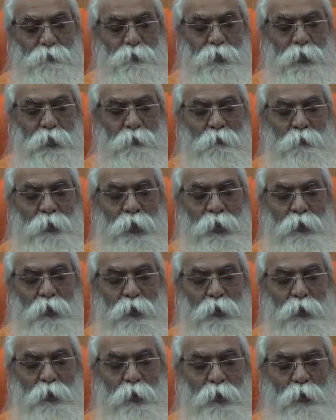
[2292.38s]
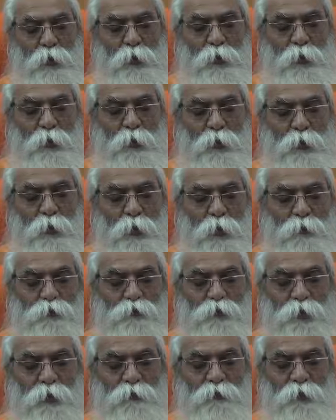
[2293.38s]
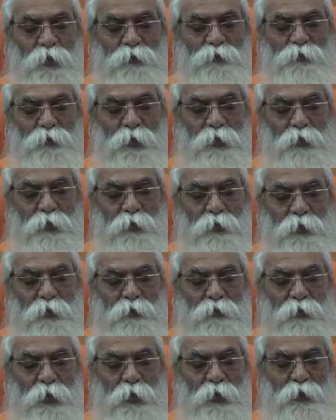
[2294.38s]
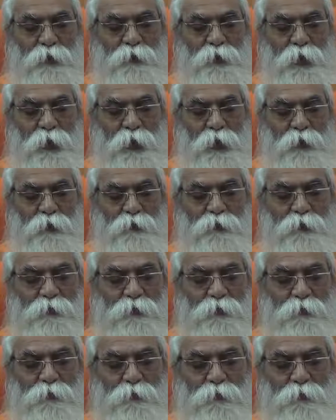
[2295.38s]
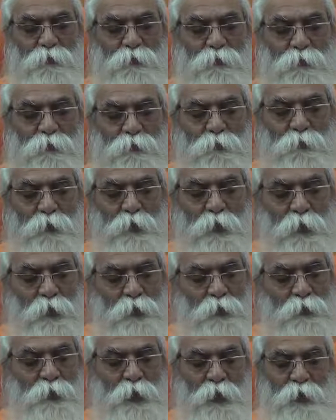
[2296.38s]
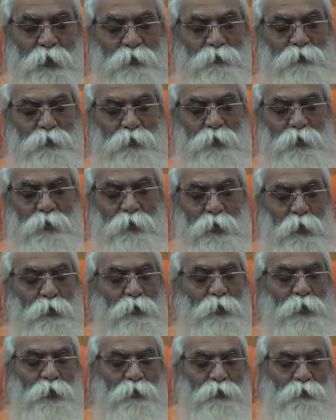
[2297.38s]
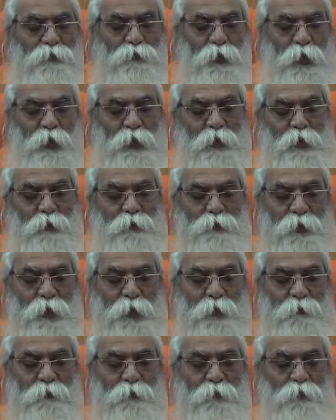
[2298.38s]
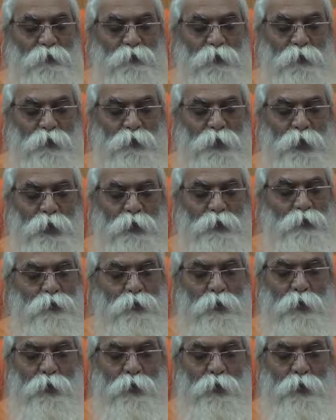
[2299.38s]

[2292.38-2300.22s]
the micro observation in the intellect, that is not inside of them, so they do